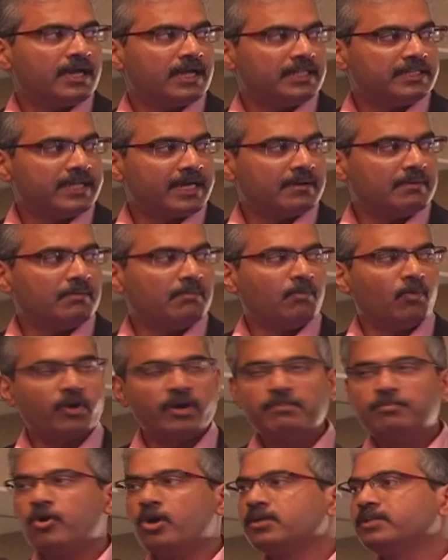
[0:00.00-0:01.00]
The more
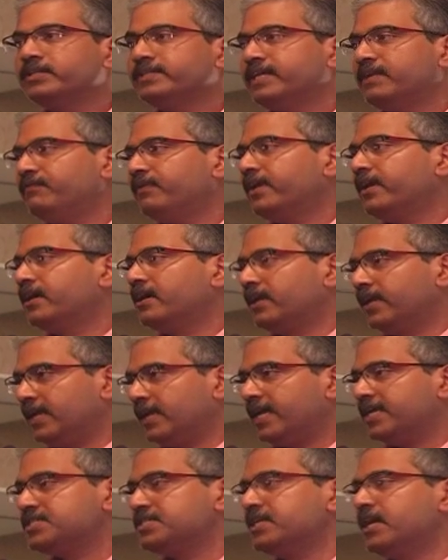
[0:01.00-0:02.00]
important thing that we
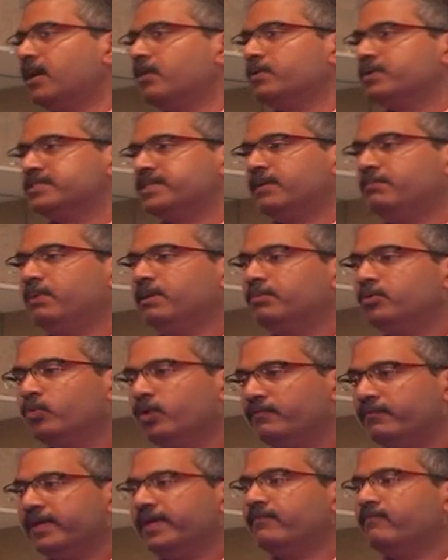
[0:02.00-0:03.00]
realize now is that people who
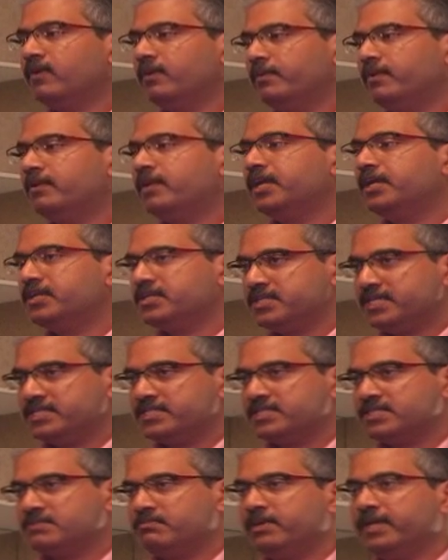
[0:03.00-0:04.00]
have inflammatory
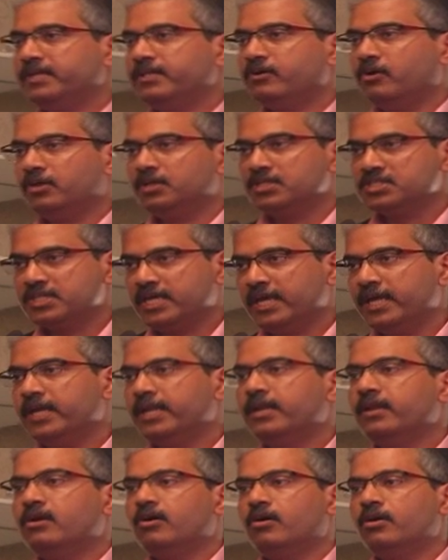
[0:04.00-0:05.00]
diseases, be it on the
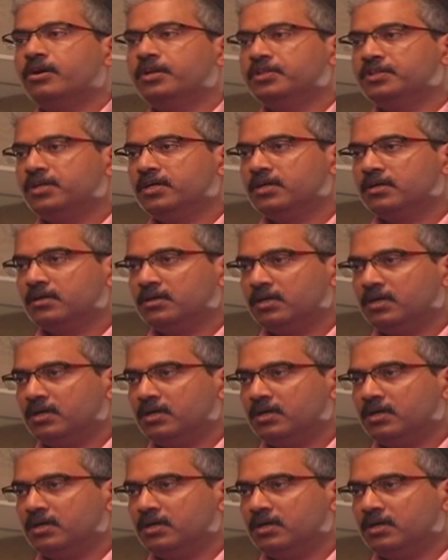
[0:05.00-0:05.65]
skin or in the